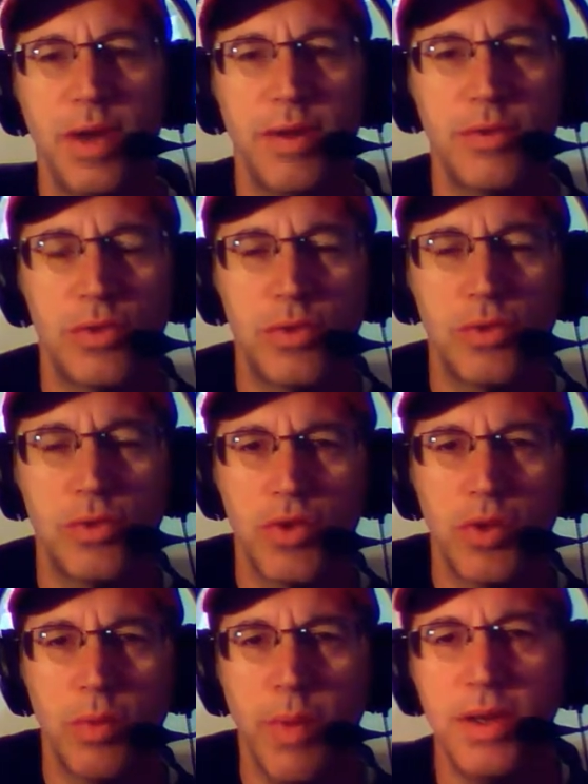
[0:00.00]
them there was
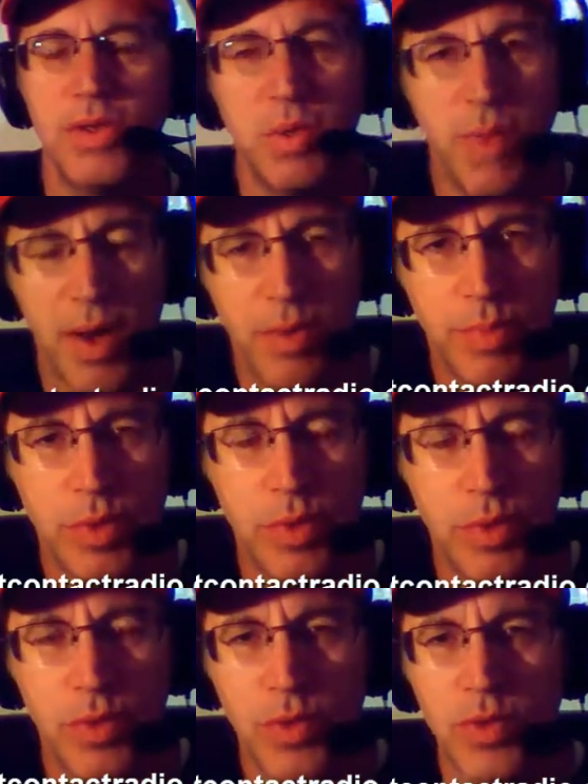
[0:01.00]
a tremendous amount of
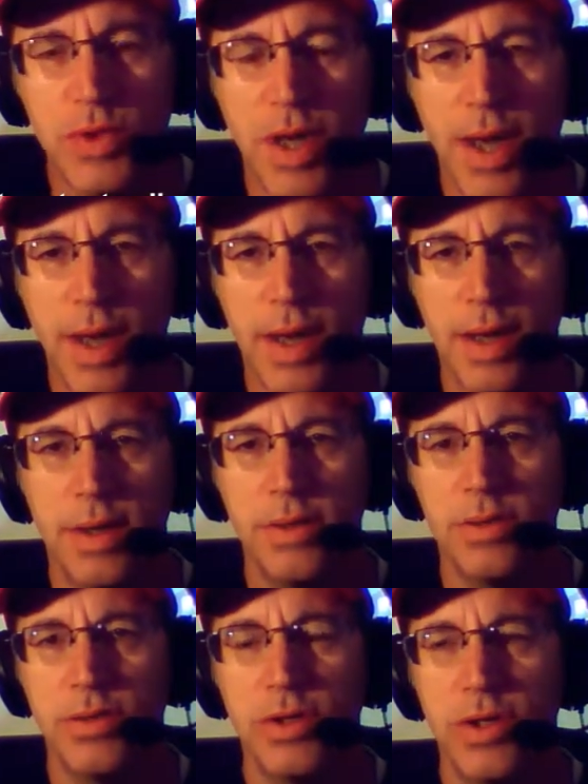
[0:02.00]
boos,
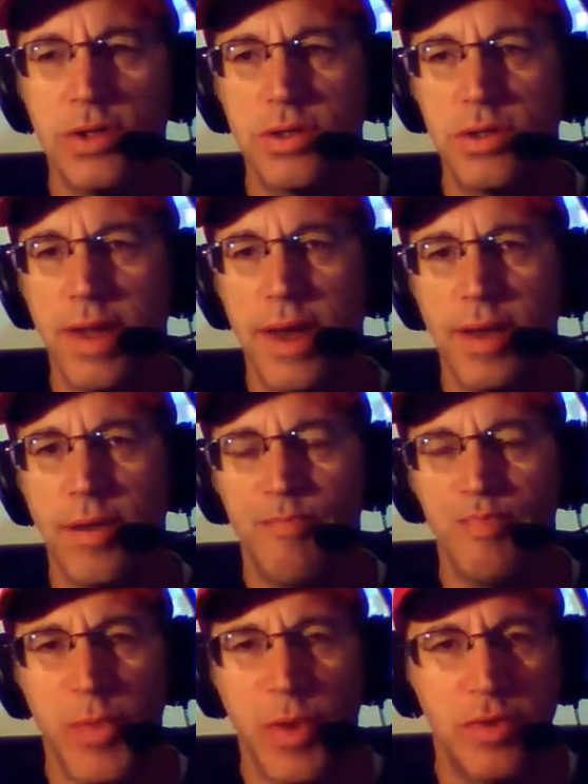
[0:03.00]
and just like
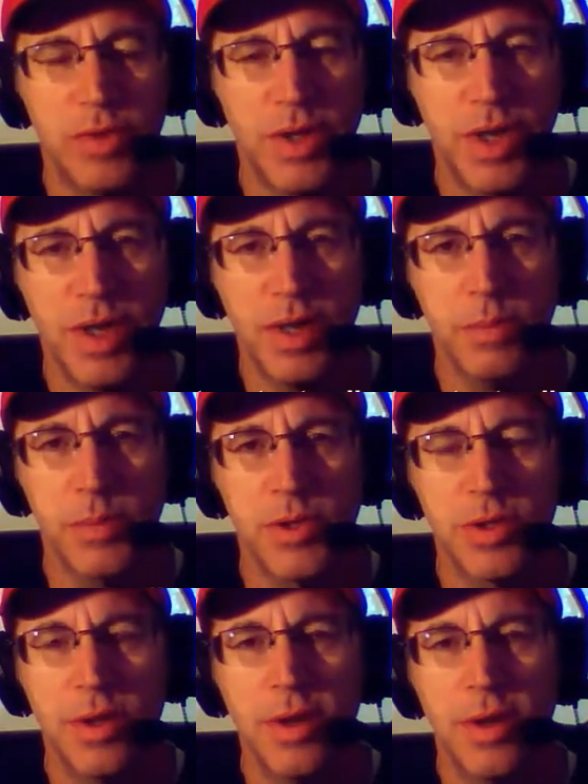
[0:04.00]
other
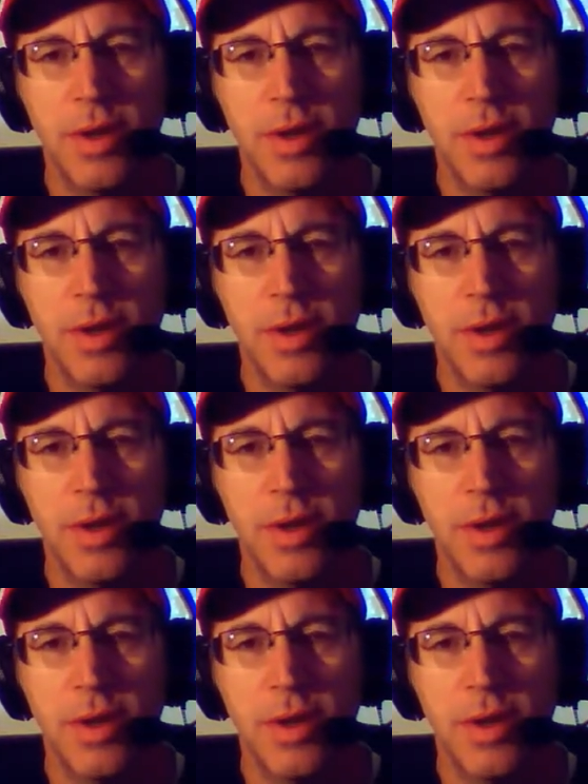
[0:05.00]
teams,